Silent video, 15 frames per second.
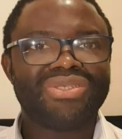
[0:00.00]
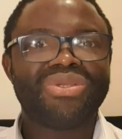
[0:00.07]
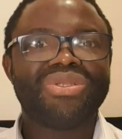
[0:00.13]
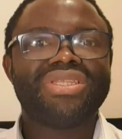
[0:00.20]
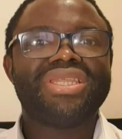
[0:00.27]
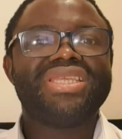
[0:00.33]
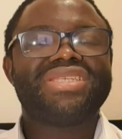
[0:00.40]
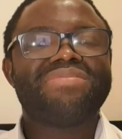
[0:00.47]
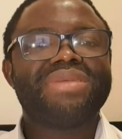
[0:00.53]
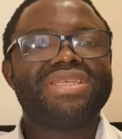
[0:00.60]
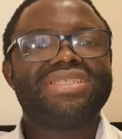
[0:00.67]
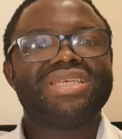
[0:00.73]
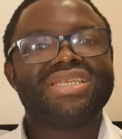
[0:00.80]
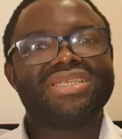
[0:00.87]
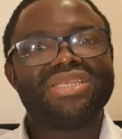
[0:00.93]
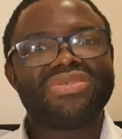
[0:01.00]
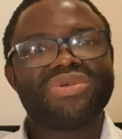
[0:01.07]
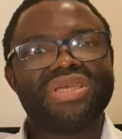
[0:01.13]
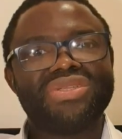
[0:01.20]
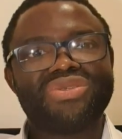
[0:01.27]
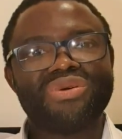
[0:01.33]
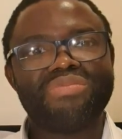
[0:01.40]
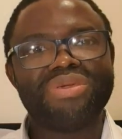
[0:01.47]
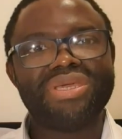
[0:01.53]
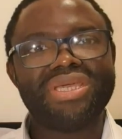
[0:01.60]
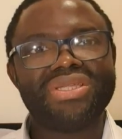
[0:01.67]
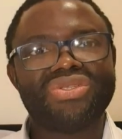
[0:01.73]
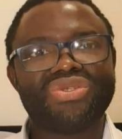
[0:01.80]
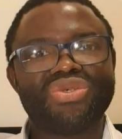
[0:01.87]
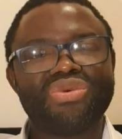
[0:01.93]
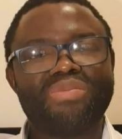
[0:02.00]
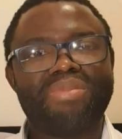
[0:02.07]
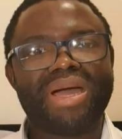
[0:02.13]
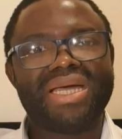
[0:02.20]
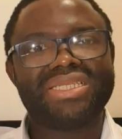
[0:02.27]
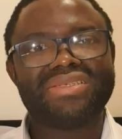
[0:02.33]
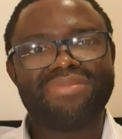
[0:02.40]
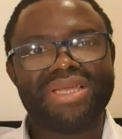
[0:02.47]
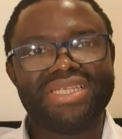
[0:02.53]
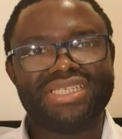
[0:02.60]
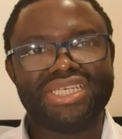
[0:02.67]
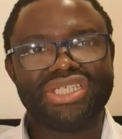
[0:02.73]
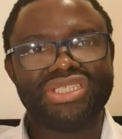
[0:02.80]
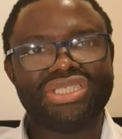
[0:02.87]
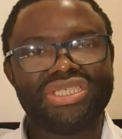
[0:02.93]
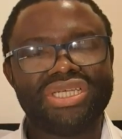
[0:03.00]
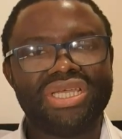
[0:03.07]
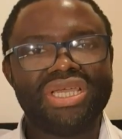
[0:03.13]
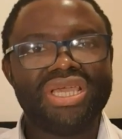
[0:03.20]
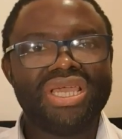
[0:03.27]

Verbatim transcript: So this message is going to be a two-part message